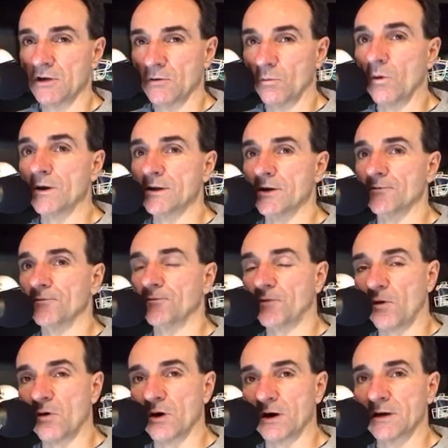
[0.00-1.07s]
One of
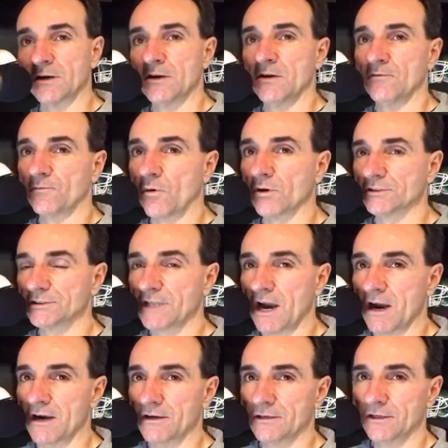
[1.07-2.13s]
4
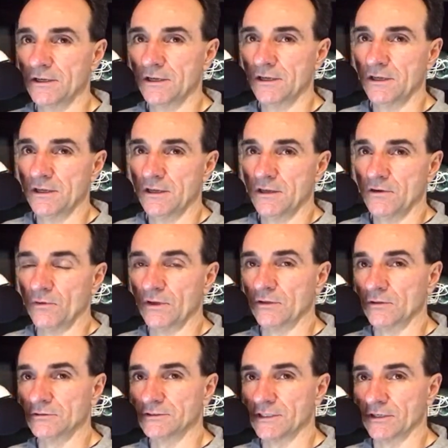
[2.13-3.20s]
4-star
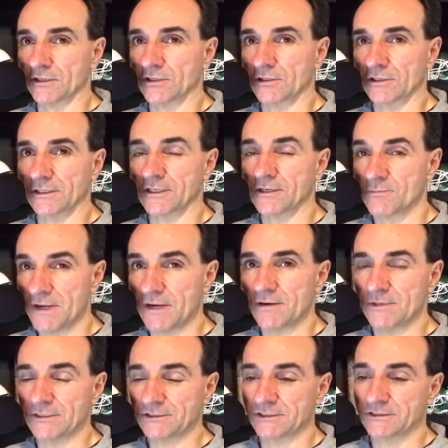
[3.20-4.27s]
recruits that are currently
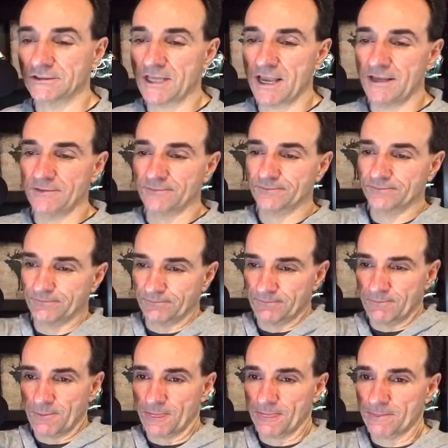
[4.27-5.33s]
committed to Michigan State.
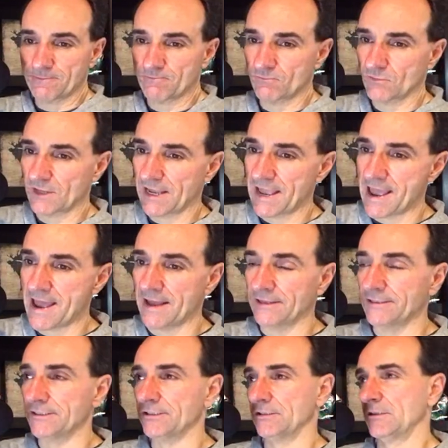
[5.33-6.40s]

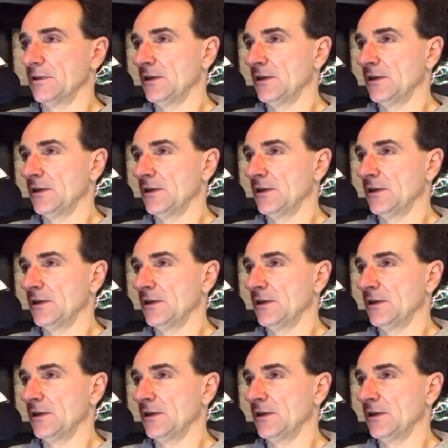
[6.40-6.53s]
And